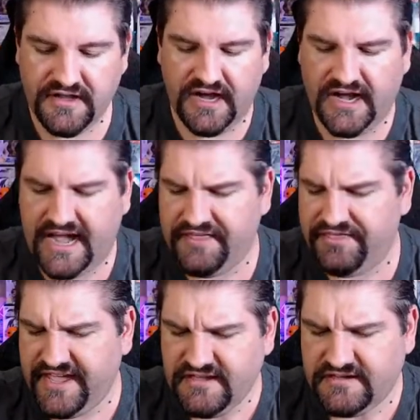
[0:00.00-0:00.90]
Uh, I
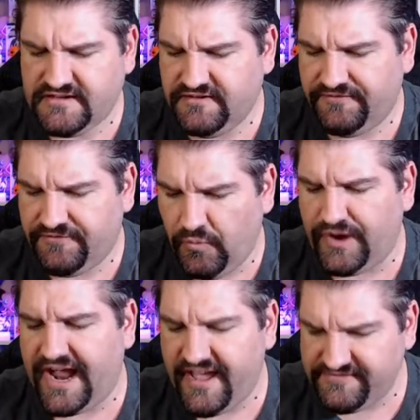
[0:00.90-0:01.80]
think, from
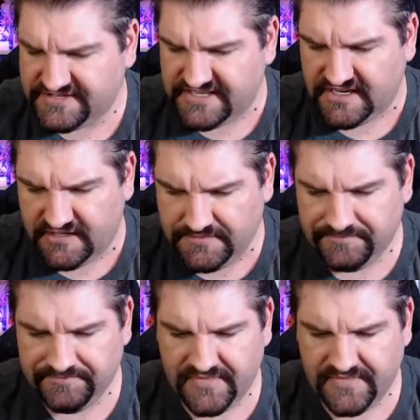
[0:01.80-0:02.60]
what I have seen,